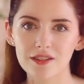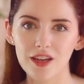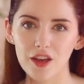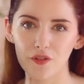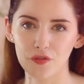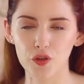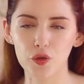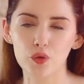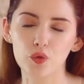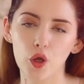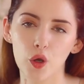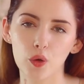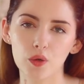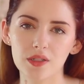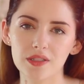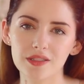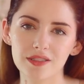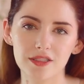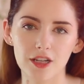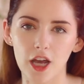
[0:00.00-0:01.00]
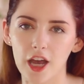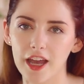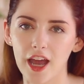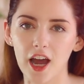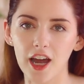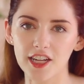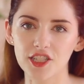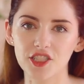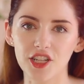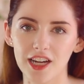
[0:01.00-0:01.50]
If you noticed, I
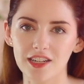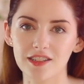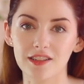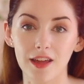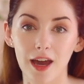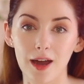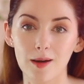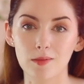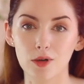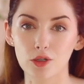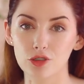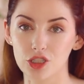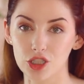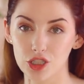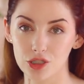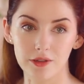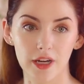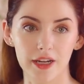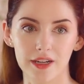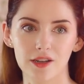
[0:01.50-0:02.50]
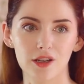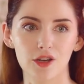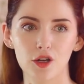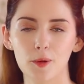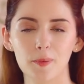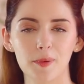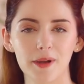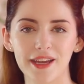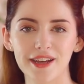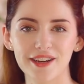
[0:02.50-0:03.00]
hijacked that emoji like a
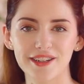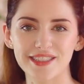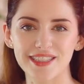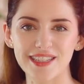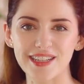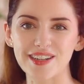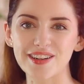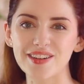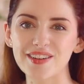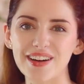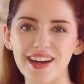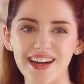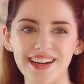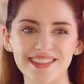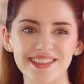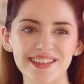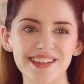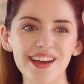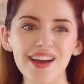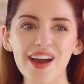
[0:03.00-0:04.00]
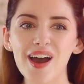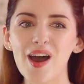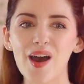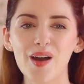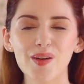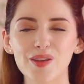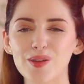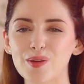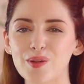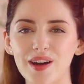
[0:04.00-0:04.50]
couple of years ago, and
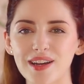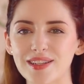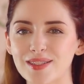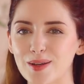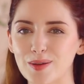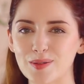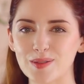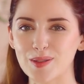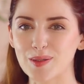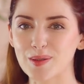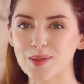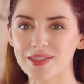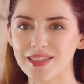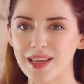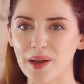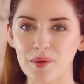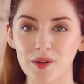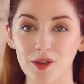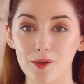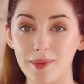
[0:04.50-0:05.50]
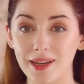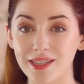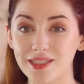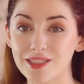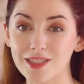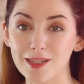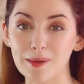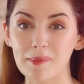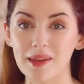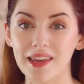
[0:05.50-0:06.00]
you guys always use that when you're
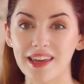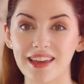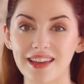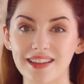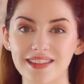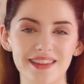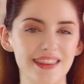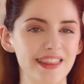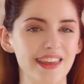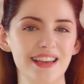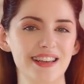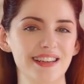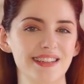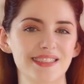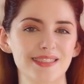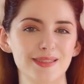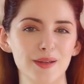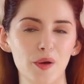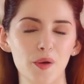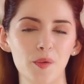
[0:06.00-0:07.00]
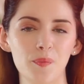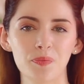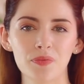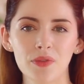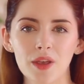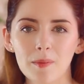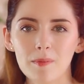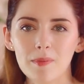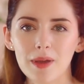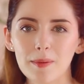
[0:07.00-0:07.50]
messaging me and things, so
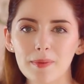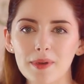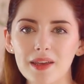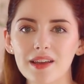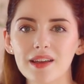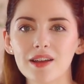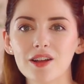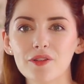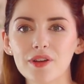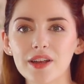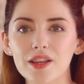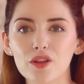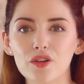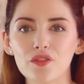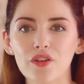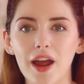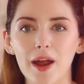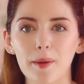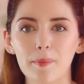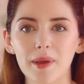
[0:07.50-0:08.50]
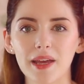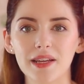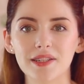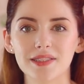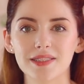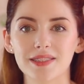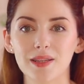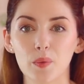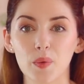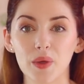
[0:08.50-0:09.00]
maybe green love heart
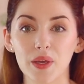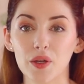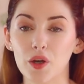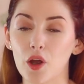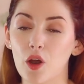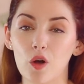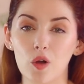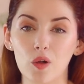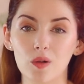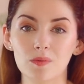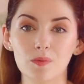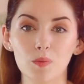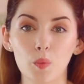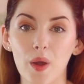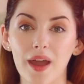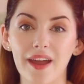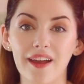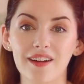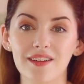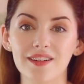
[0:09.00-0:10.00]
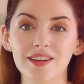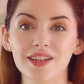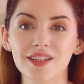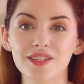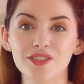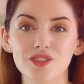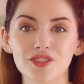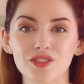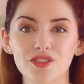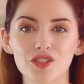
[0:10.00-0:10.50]
pins that we could all wear
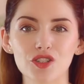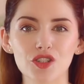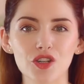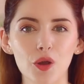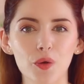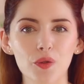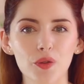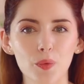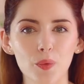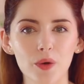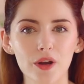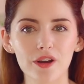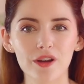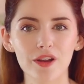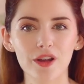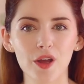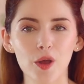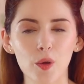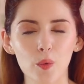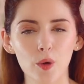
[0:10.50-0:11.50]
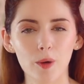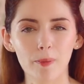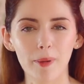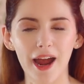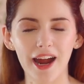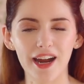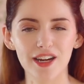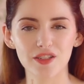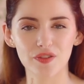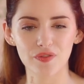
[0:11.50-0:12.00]
just to show that we're
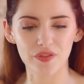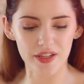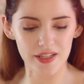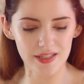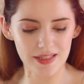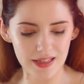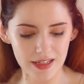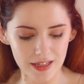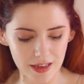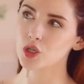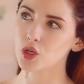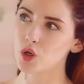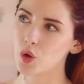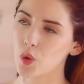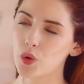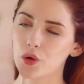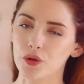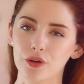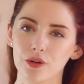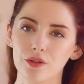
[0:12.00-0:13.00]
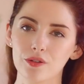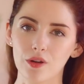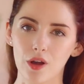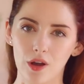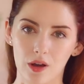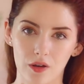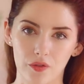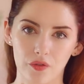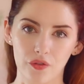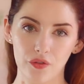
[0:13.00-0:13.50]
part of this little corner
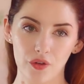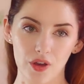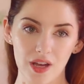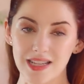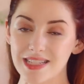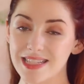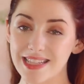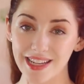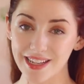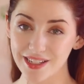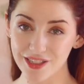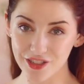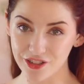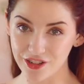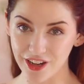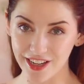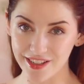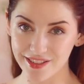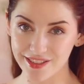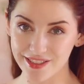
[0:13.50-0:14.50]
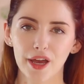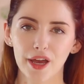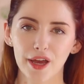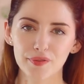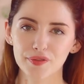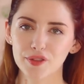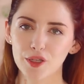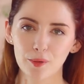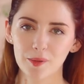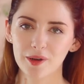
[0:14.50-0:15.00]
of the internet.
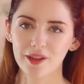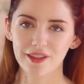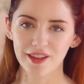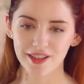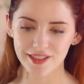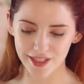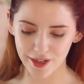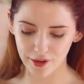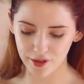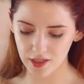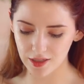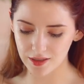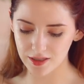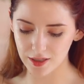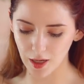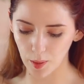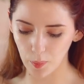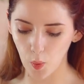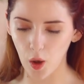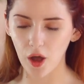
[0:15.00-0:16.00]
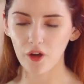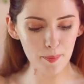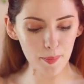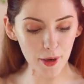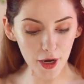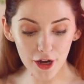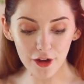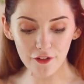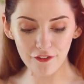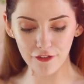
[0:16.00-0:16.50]
have so many things here, I need to stop
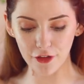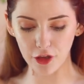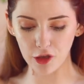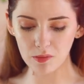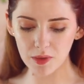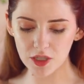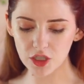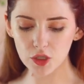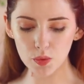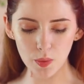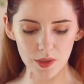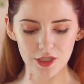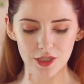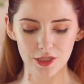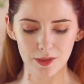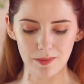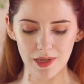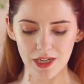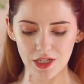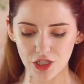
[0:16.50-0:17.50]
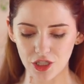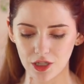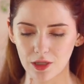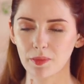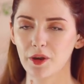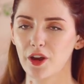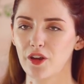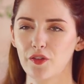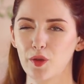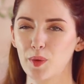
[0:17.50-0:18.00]
waffling. Perfume. I just wanted to mention the
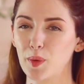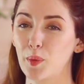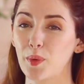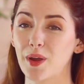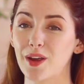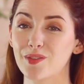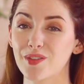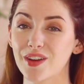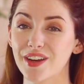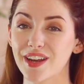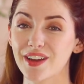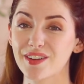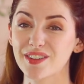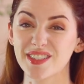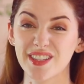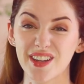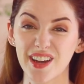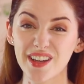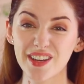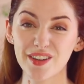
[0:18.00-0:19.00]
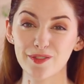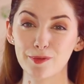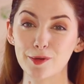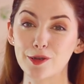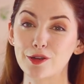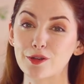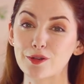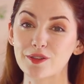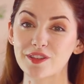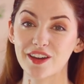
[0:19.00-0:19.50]
perfume I'm wearing right now because I've kind of been
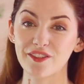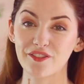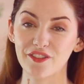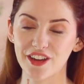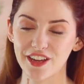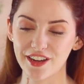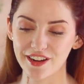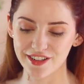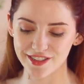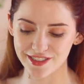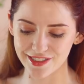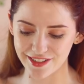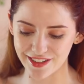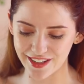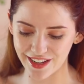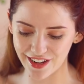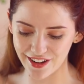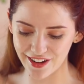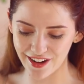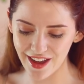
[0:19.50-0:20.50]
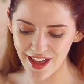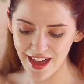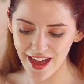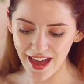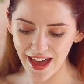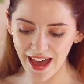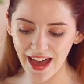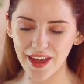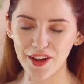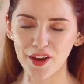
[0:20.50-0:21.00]
doing that for years on here.
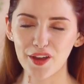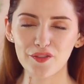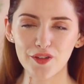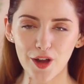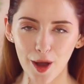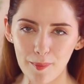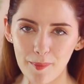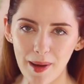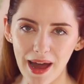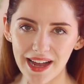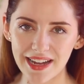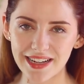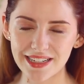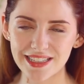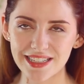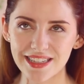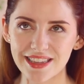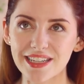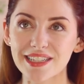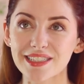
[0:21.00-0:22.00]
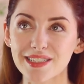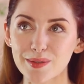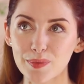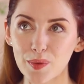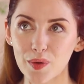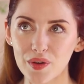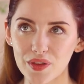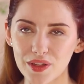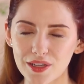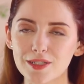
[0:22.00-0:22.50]
And I've gone back to this. I
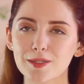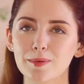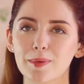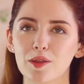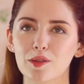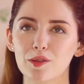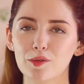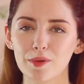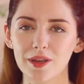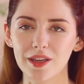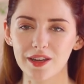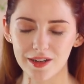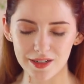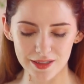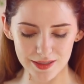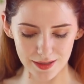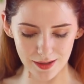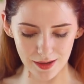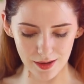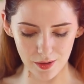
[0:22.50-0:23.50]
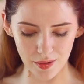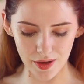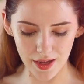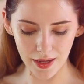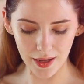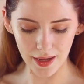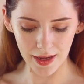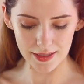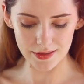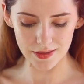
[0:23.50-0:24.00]
wore this about 3 years ago.
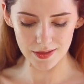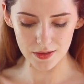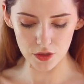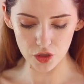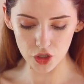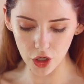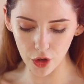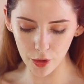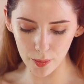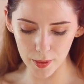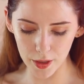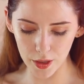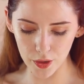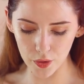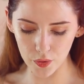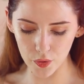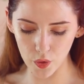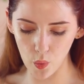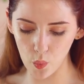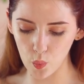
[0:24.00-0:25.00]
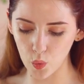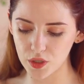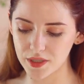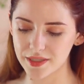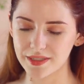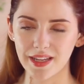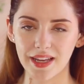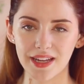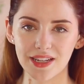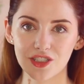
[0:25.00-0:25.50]
It's the Jo Malone Wood
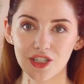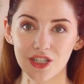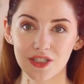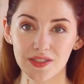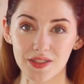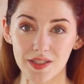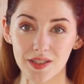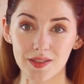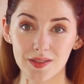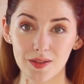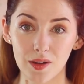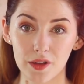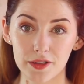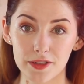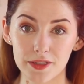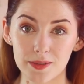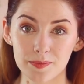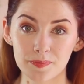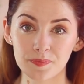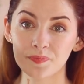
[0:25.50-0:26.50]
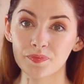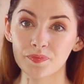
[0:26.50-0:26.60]
Sage and Sea Salt.